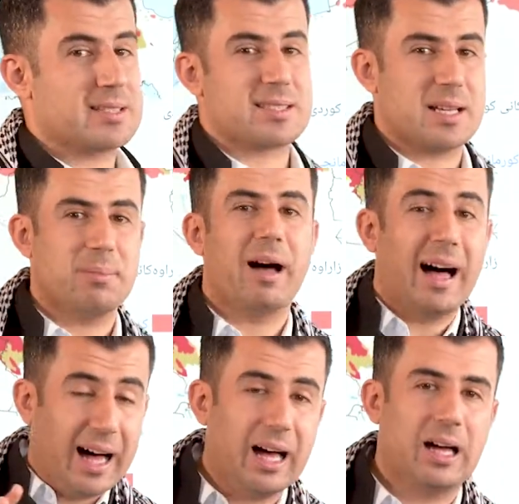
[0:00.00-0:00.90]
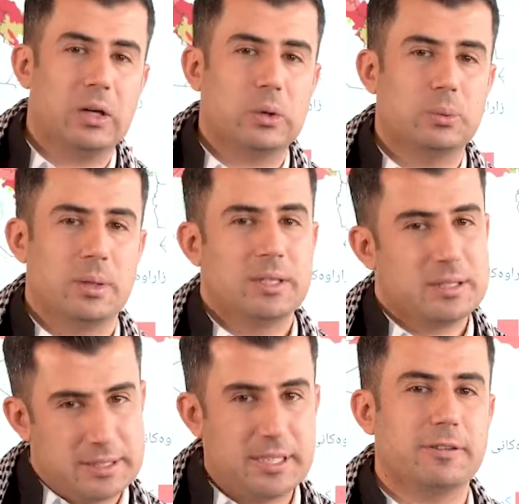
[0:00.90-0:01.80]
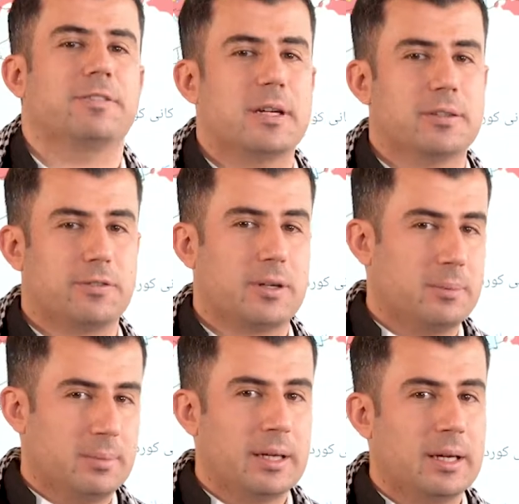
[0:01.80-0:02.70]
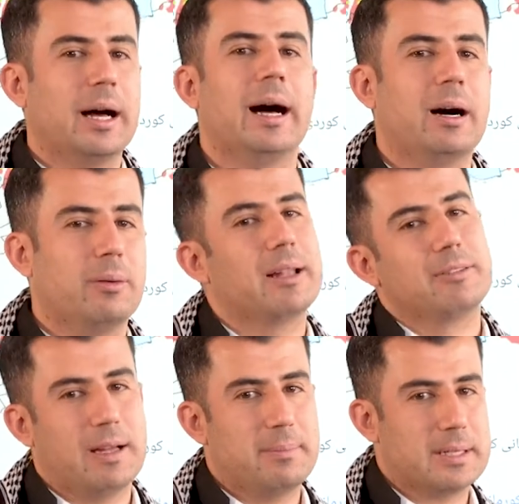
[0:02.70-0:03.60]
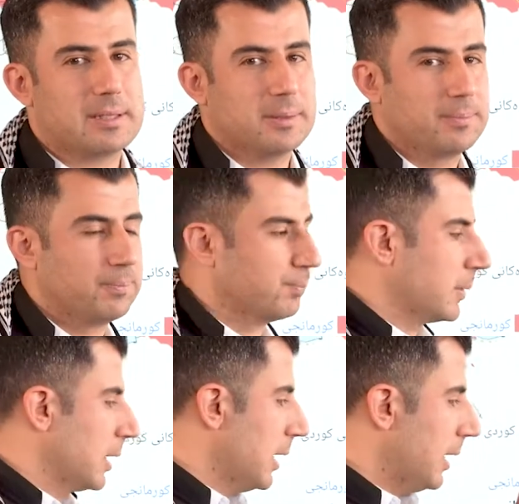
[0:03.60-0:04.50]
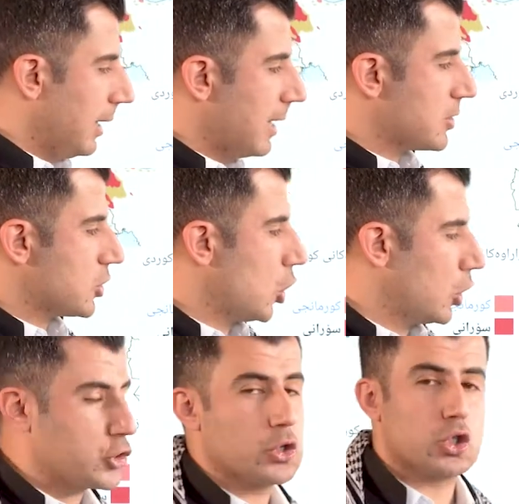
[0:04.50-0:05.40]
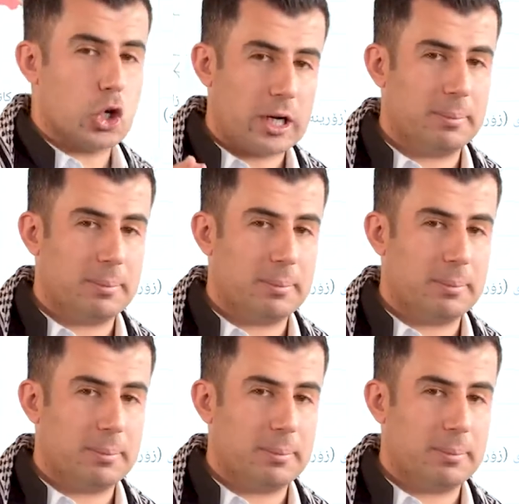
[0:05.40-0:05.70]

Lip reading: is somehow different from our alphabet. Let's go to talk